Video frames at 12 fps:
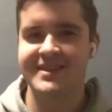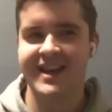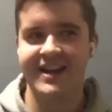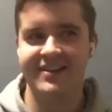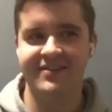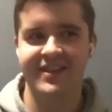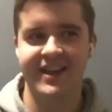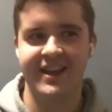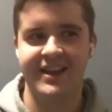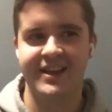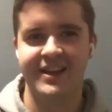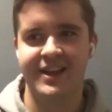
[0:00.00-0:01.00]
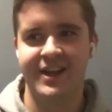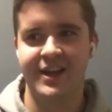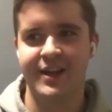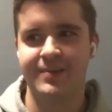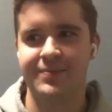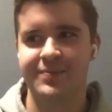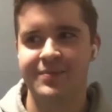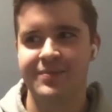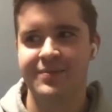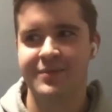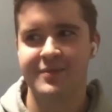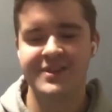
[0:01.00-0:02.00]
kind of like um,
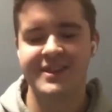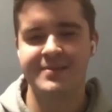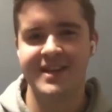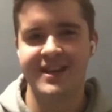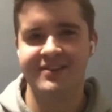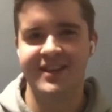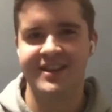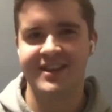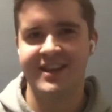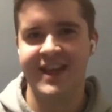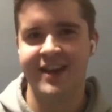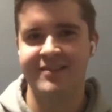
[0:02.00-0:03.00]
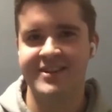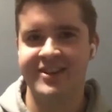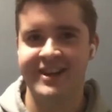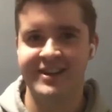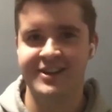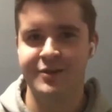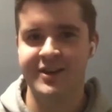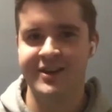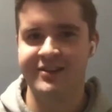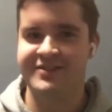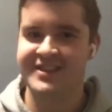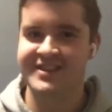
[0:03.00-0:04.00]
which seems kind of like counterintuitive
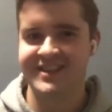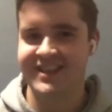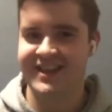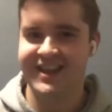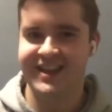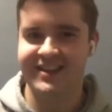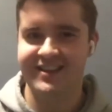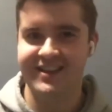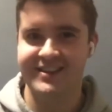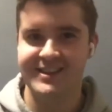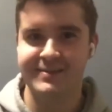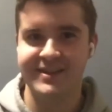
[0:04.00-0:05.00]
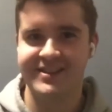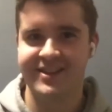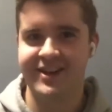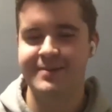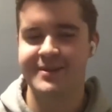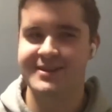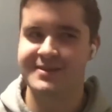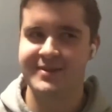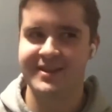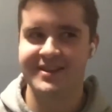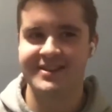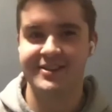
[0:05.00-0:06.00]
to seeing a like speech therapist
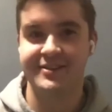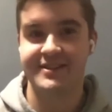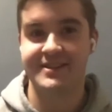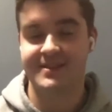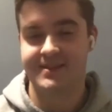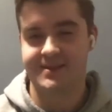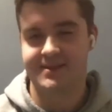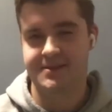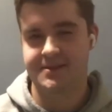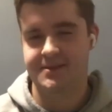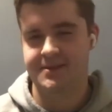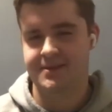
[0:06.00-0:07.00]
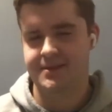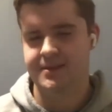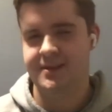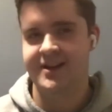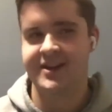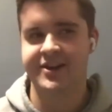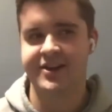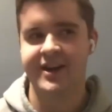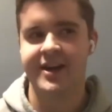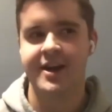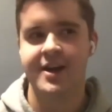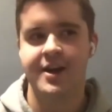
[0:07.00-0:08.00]
because you stutter.
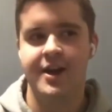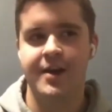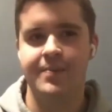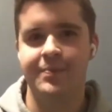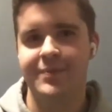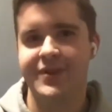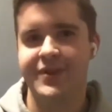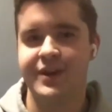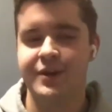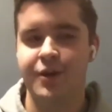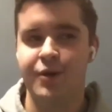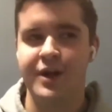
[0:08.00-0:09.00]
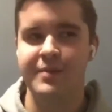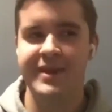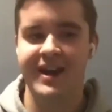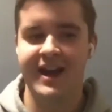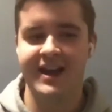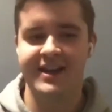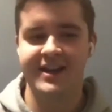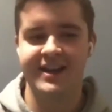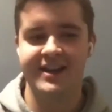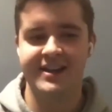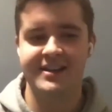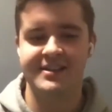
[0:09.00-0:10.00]
Um, but the goal behind it
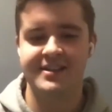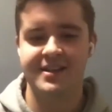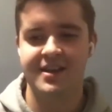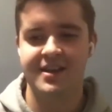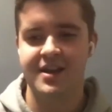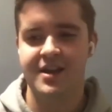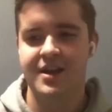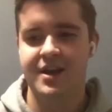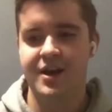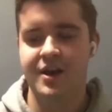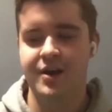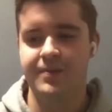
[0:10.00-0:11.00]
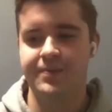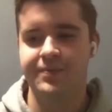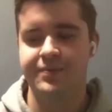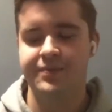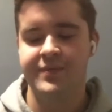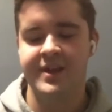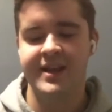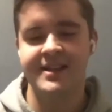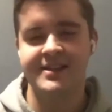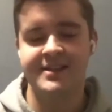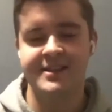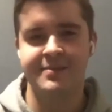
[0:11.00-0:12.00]
is um,
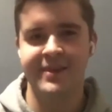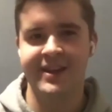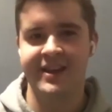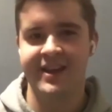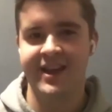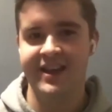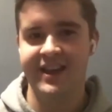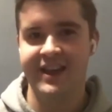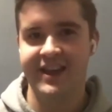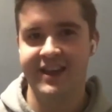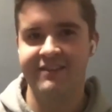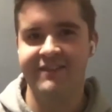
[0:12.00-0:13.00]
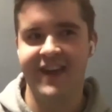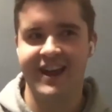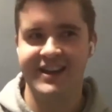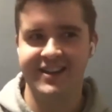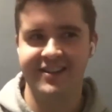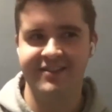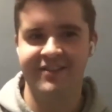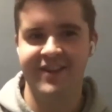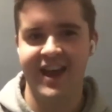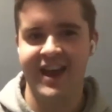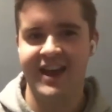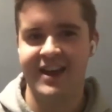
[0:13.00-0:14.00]
is to be like effective
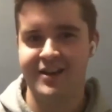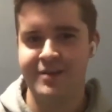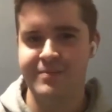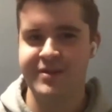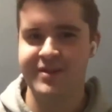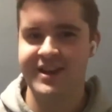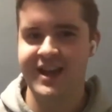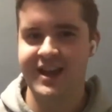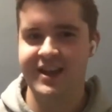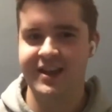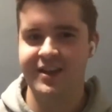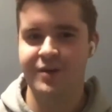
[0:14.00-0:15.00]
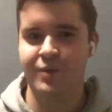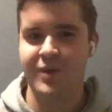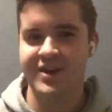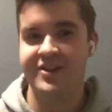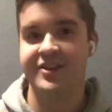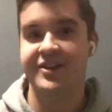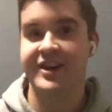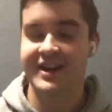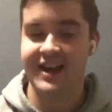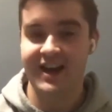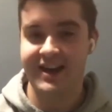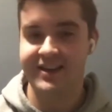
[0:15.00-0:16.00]
at communicating whether or
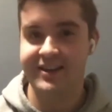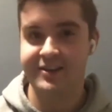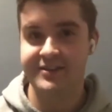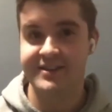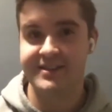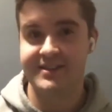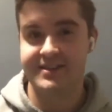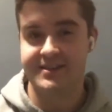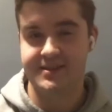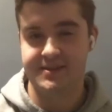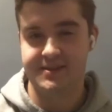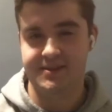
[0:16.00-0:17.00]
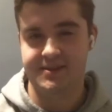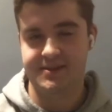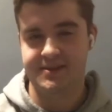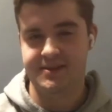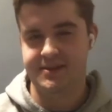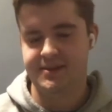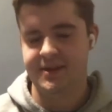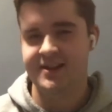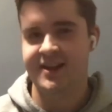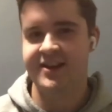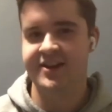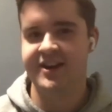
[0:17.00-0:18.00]
not you
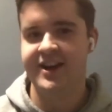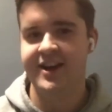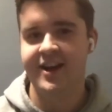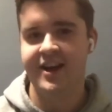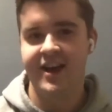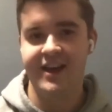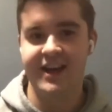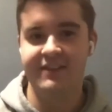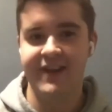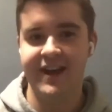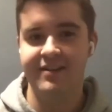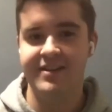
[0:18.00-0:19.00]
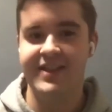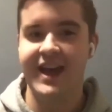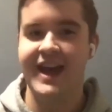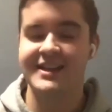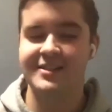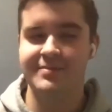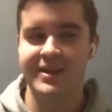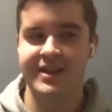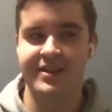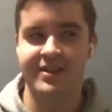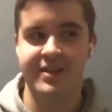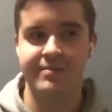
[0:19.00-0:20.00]
stutter. And I found that to
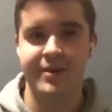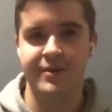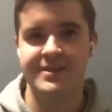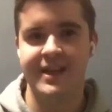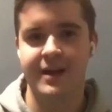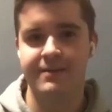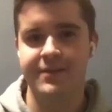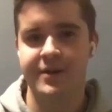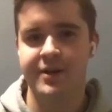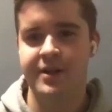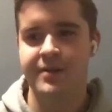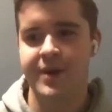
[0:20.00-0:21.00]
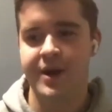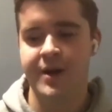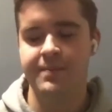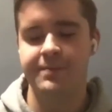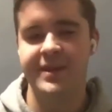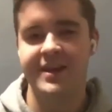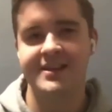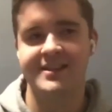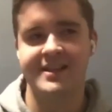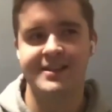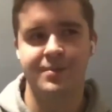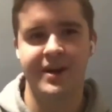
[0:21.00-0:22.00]
be the most helpful um, because
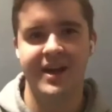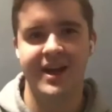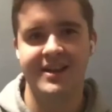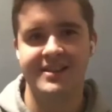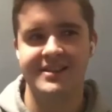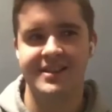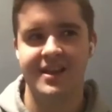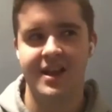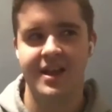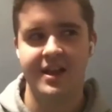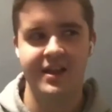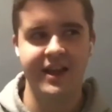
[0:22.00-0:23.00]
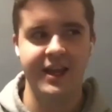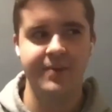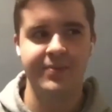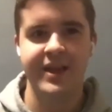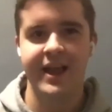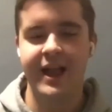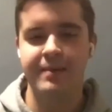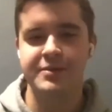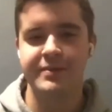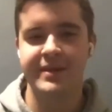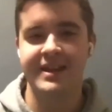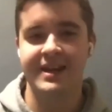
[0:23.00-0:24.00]
it's what has like helped
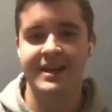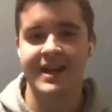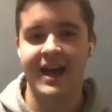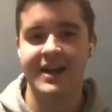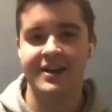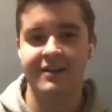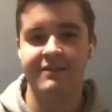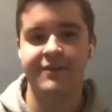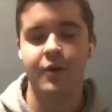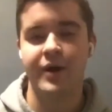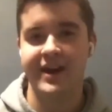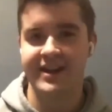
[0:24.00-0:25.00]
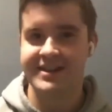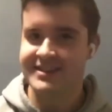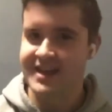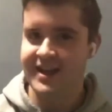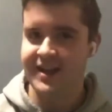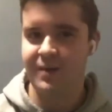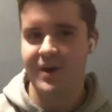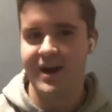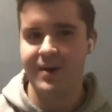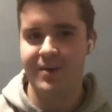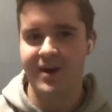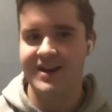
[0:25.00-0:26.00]
me not avoid saying what
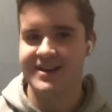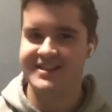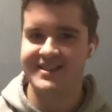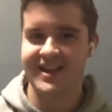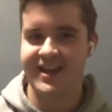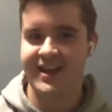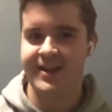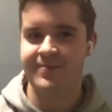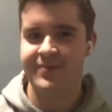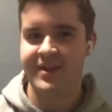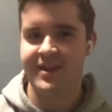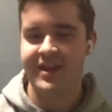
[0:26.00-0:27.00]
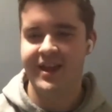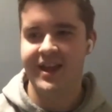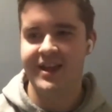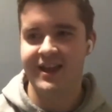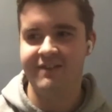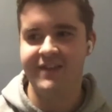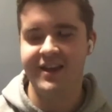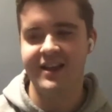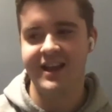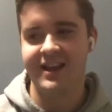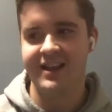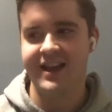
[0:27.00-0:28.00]
I want to say and like
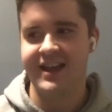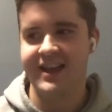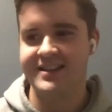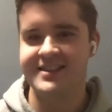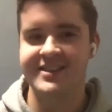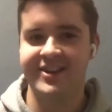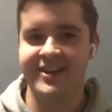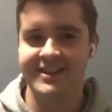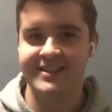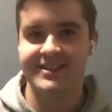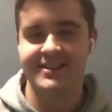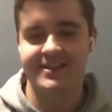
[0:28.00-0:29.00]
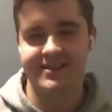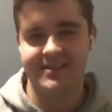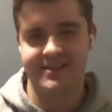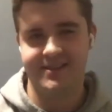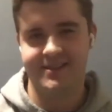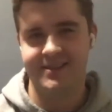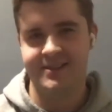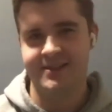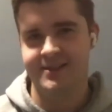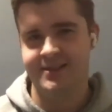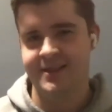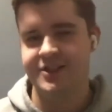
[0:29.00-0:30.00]
feeling like and so I'm
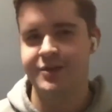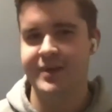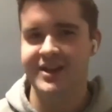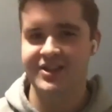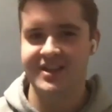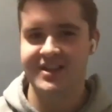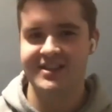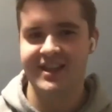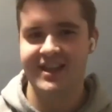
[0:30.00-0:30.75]
situations like